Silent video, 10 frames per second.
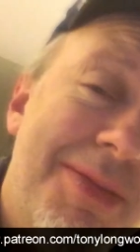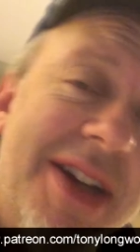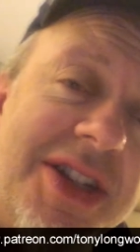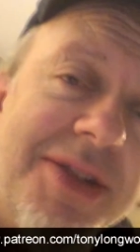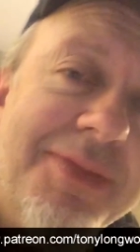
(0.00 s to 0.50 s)
but I
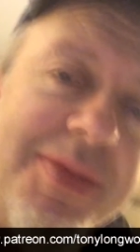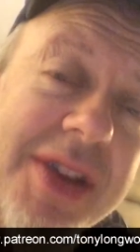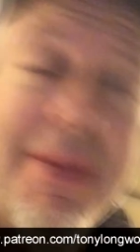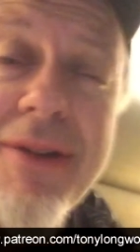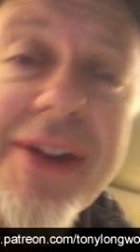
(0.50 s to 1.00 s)
might do, because
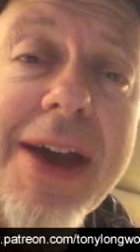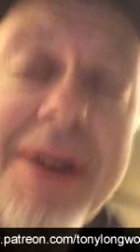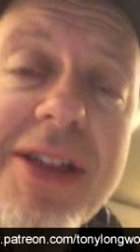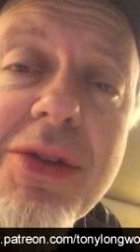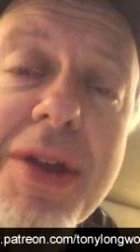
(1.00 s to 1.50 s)
I might forget
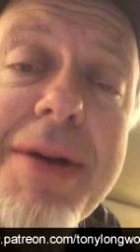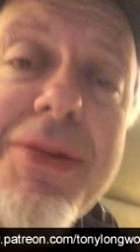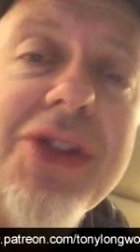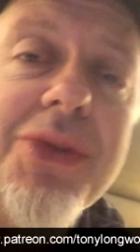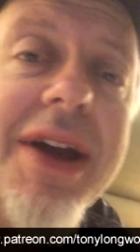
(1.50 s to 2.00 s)
about this one. I might
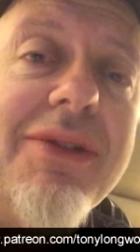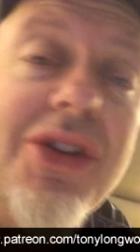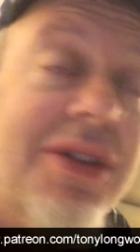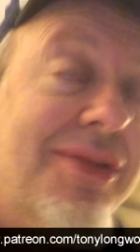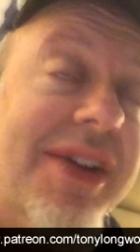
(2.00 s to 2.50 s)
pop this one out and
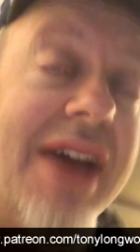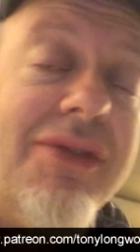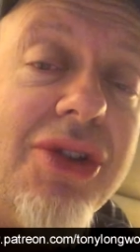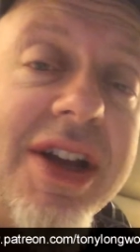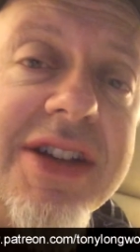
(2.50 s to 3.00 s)
totally forget
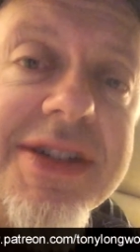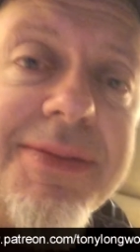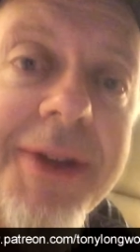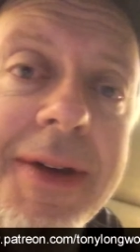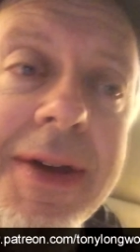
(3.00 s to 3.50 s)
I've done it because I'm